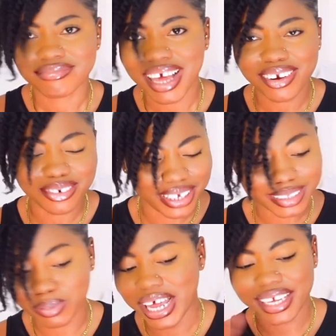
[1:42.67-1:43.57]
I don't know
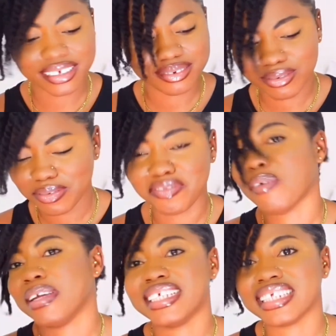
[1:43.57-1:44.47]
yet, but like
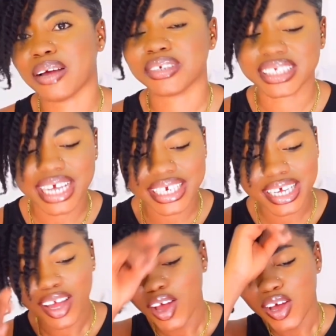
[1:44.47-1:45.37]
from editing I will decide.